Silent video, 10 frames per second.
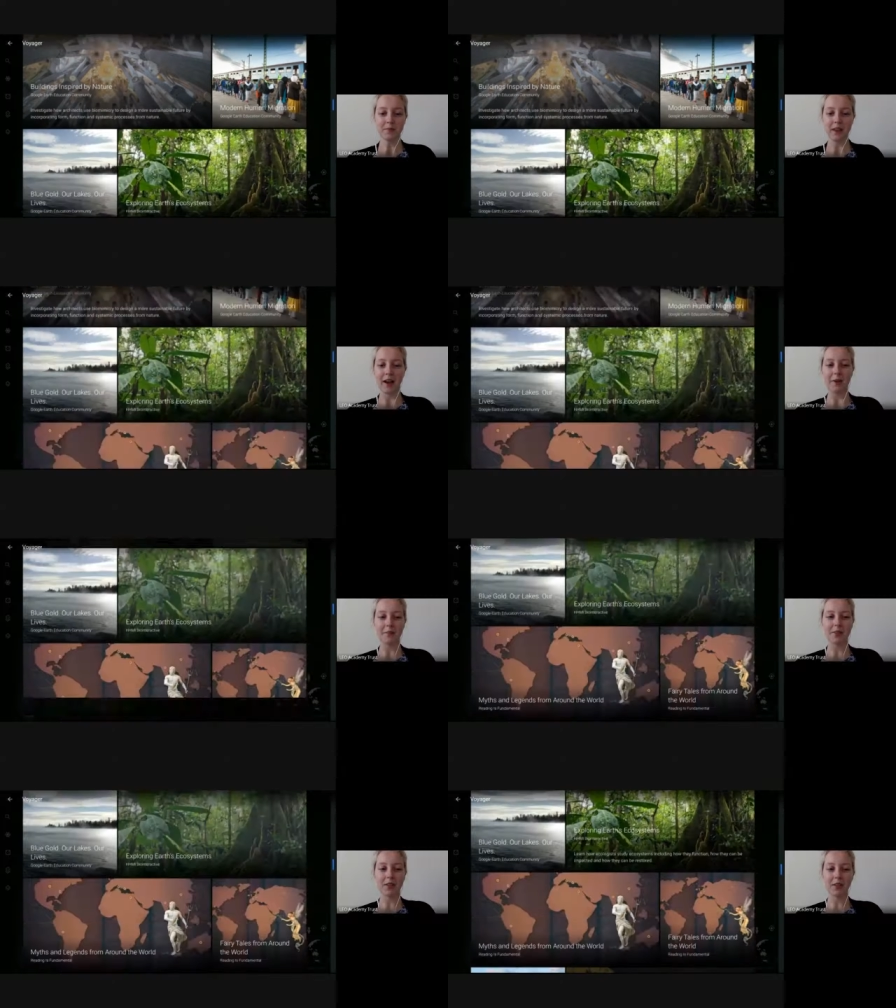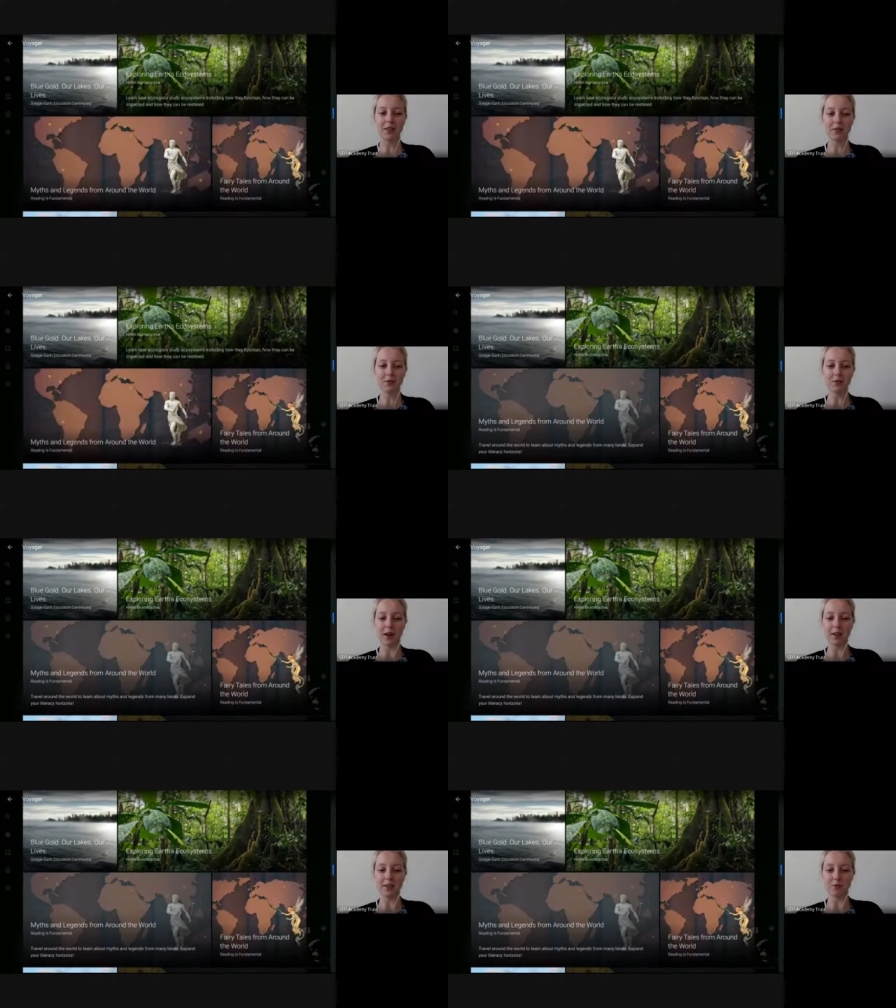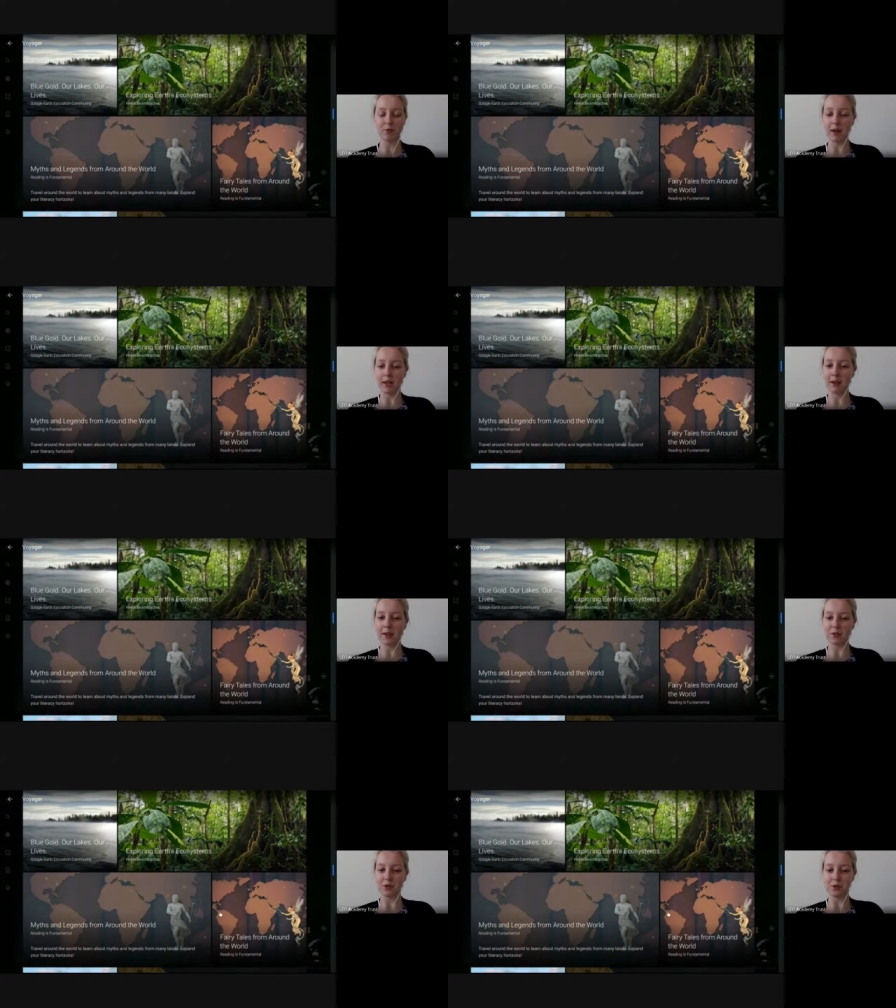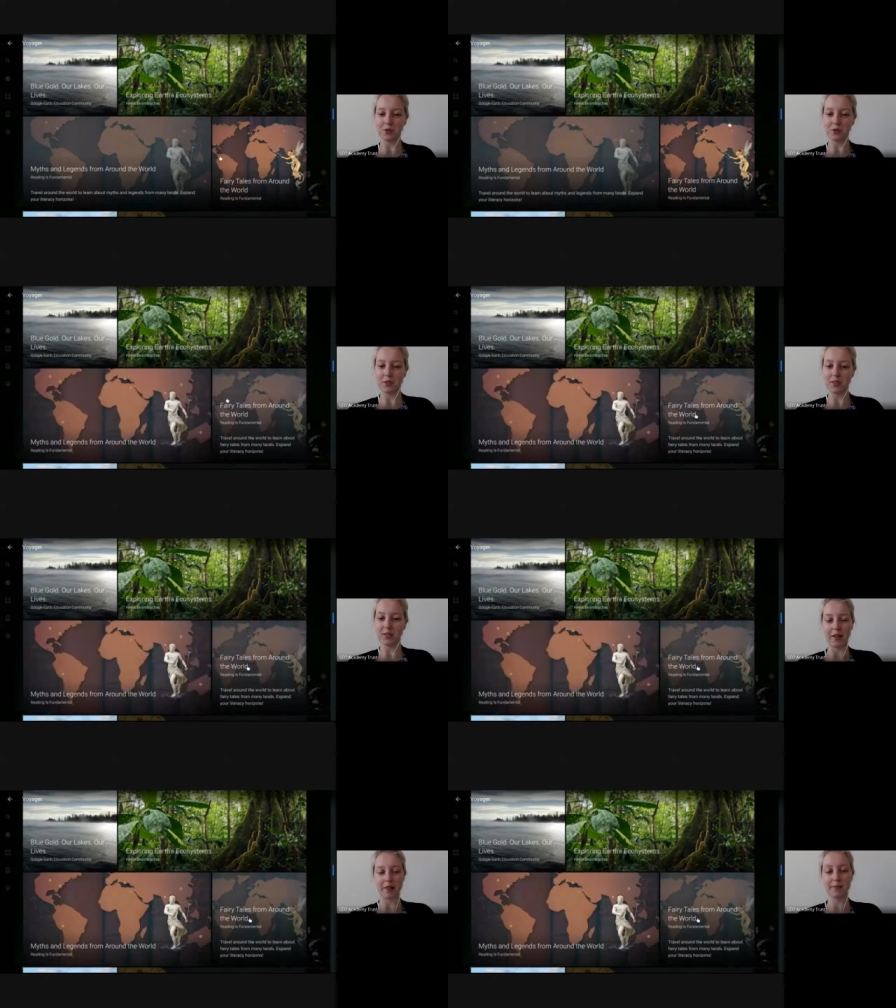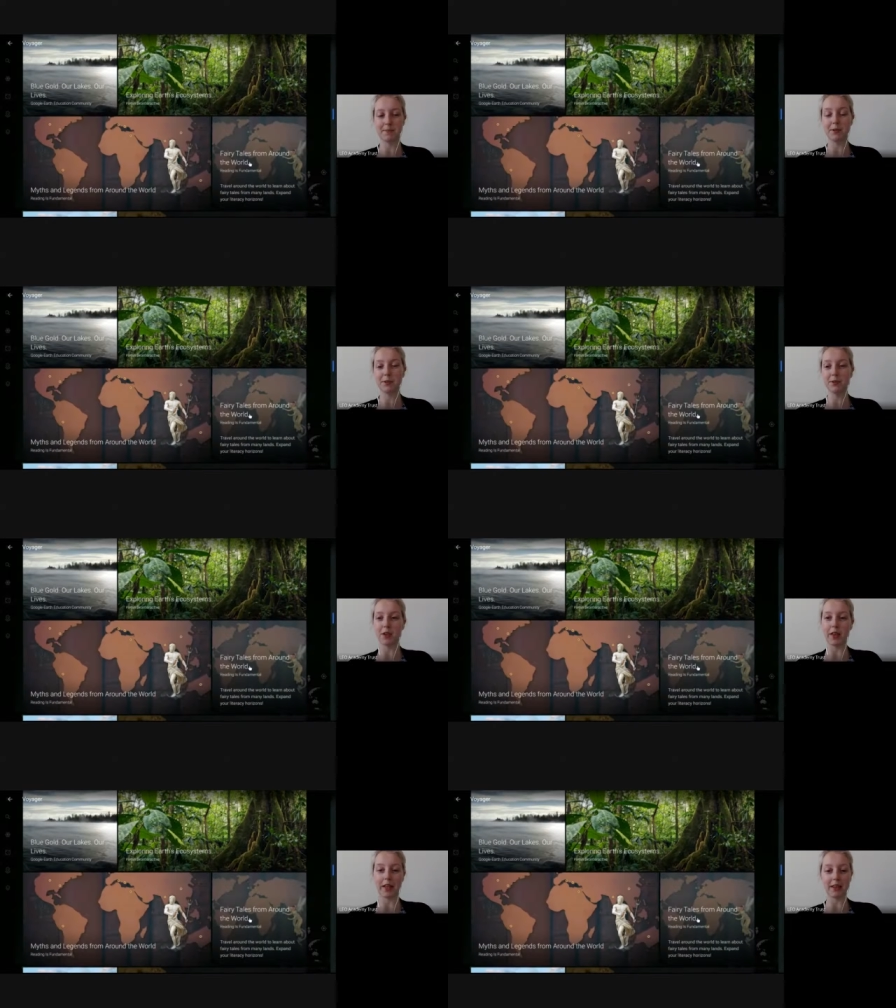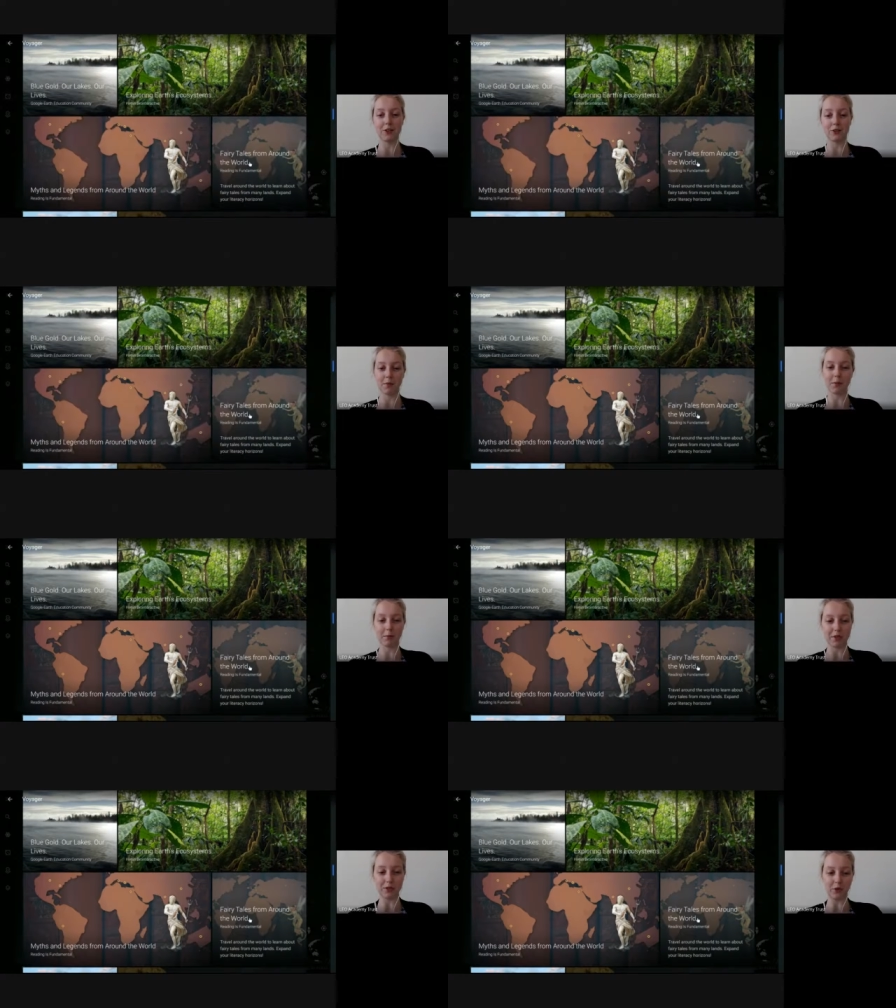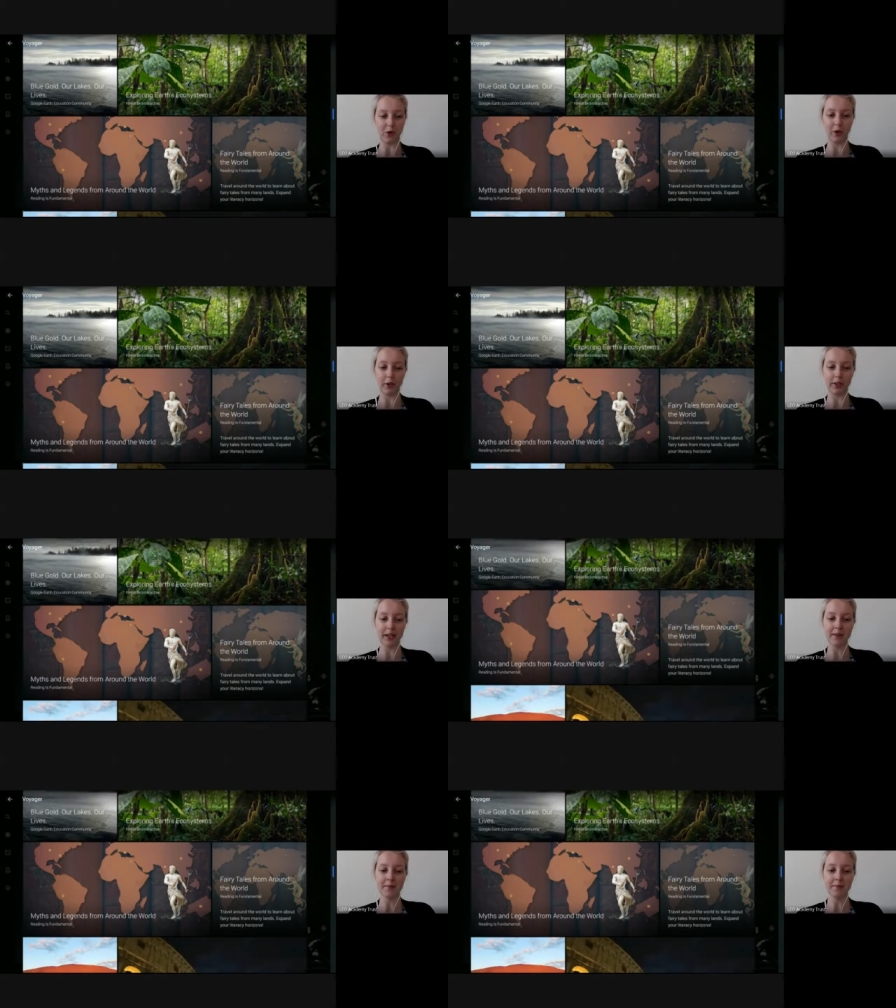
Um, so these are great ready-made tours. Uh, this builds on that lit trip that we saw earlier